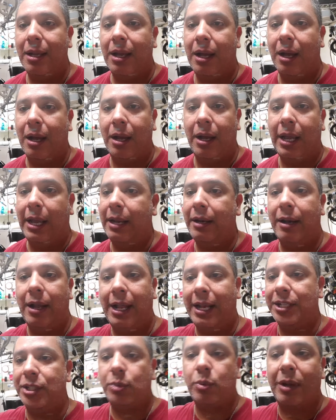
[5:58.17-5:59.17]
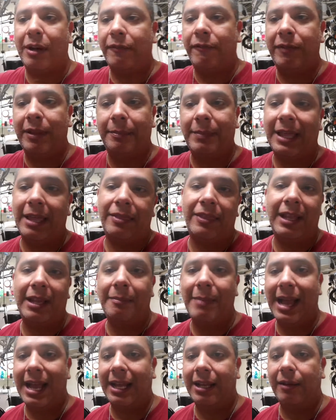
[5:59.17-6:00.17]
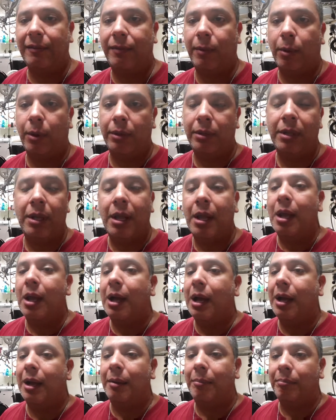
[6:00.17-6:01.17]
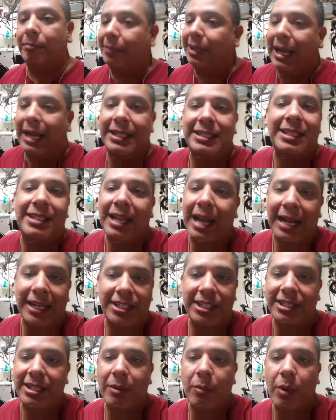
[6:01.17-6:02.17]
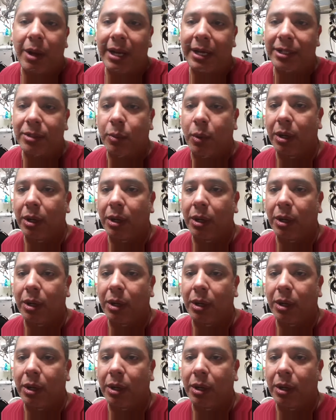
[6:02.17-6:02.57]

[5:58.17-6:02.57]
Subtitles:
And I just want to flip that thing back and forth. I just didn't want it to